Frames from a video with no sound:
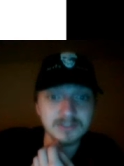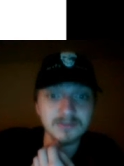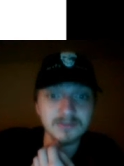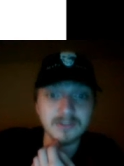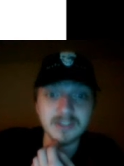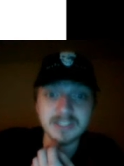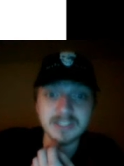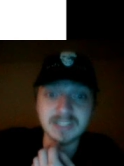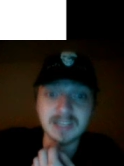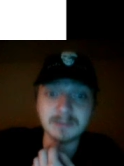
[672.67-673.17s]

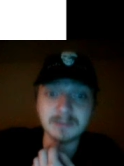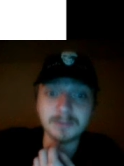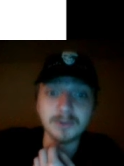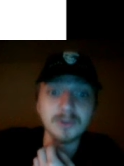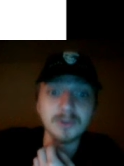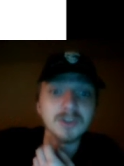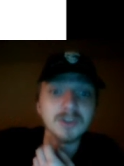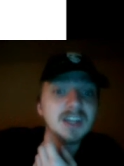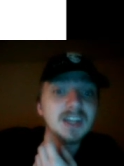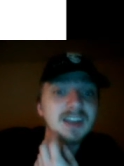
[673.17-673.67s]
For
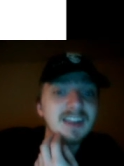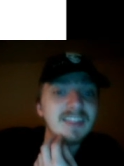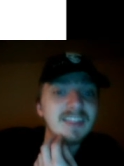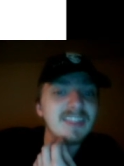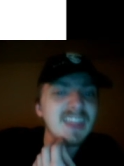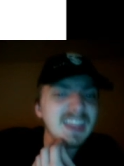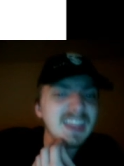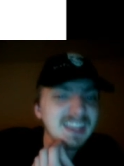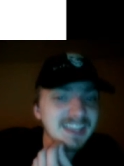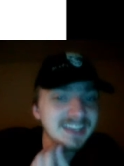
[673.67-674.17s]
example,
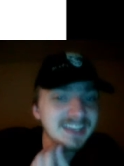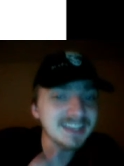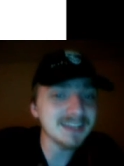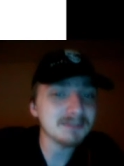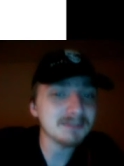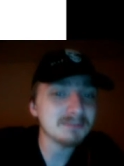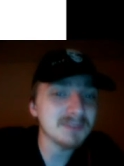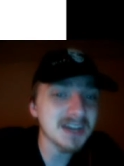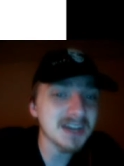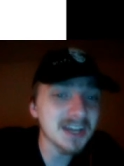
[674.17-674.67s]
they get
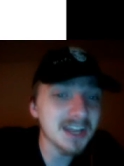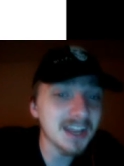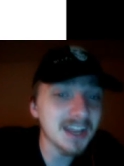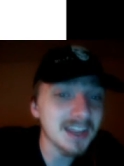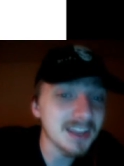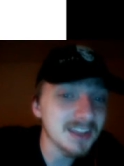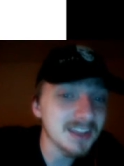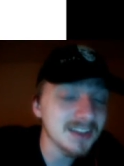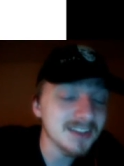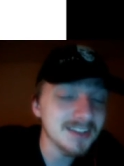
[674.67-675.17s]
hit
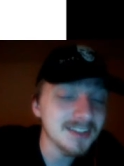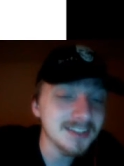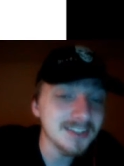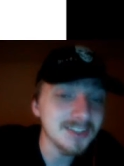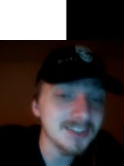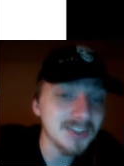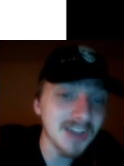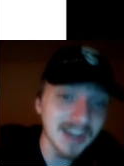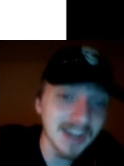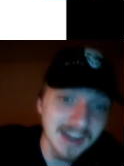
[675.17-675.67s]
by
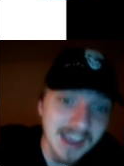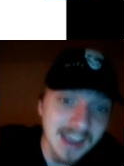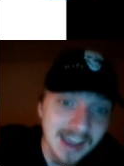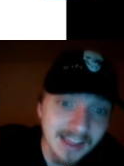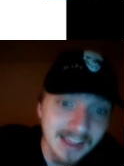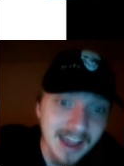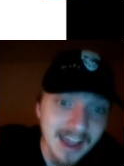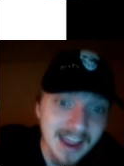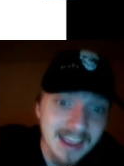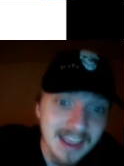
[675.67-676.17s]
an
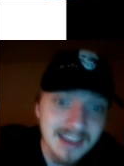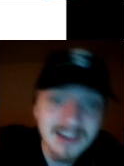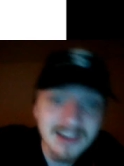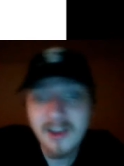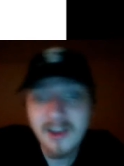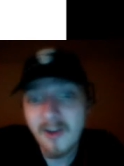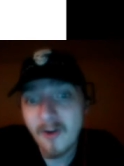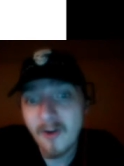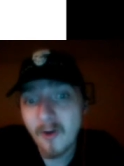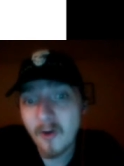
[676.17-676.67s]
ally
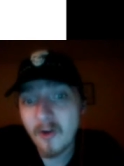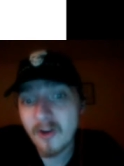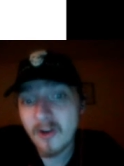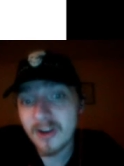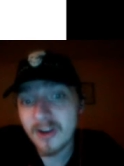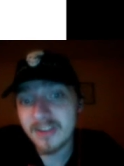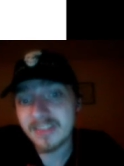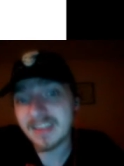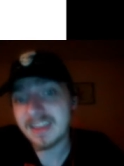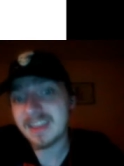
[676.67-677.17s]

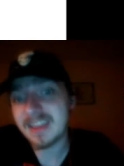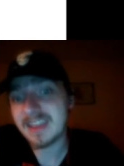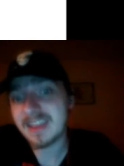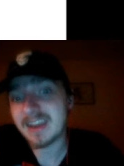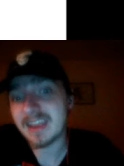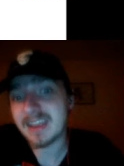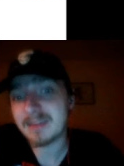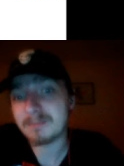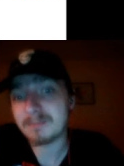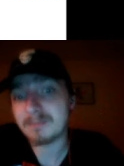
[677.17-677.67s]
or they get
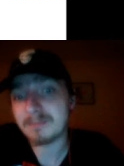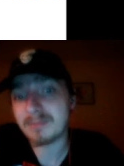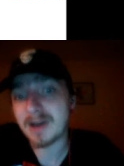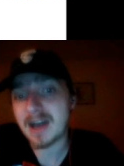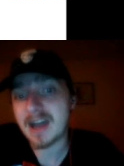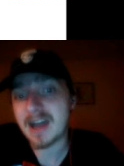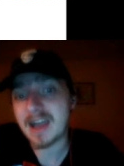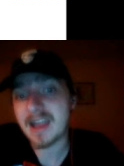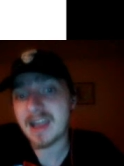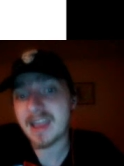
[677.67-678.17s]
hit
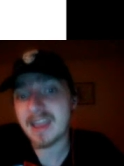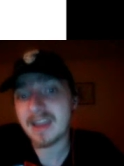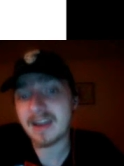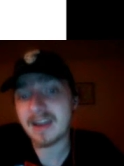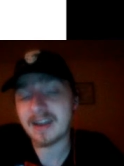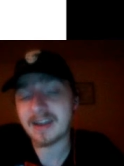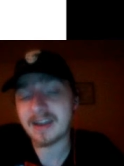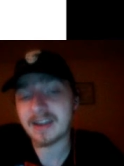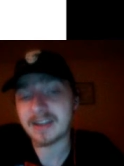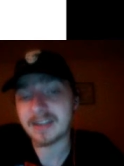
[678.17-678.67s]
by
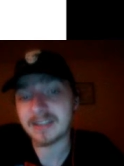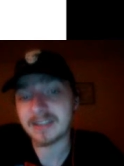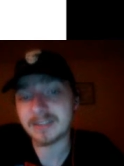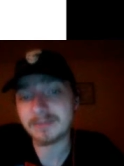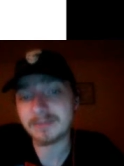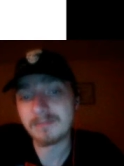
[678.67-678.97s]
uh,